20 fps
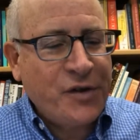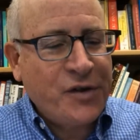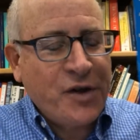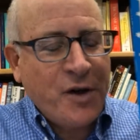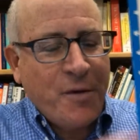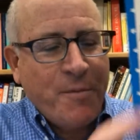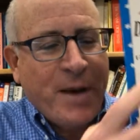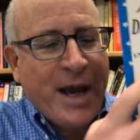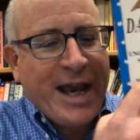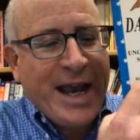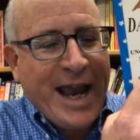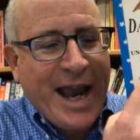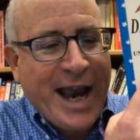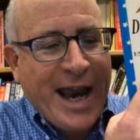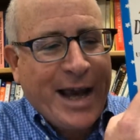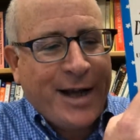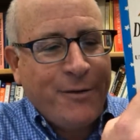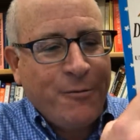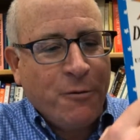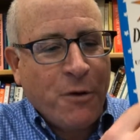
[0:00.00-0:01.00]
So my
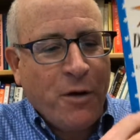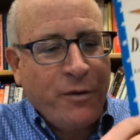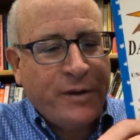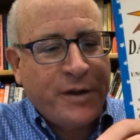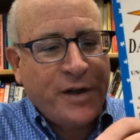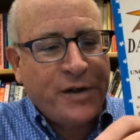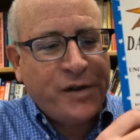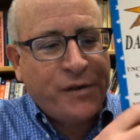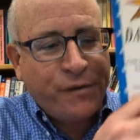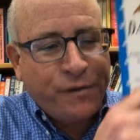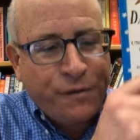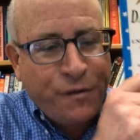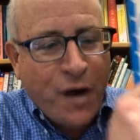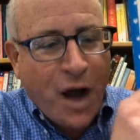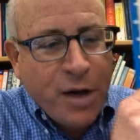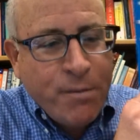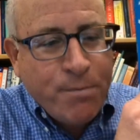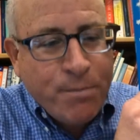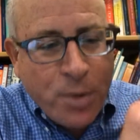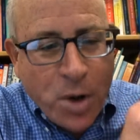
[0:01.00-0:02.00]
aunt wrote this
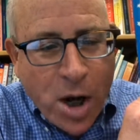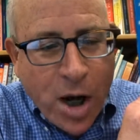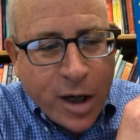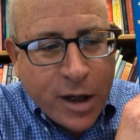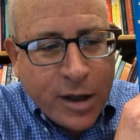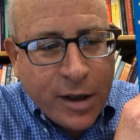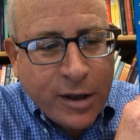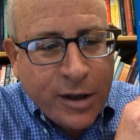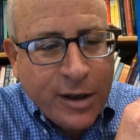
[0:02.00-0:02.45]
fun book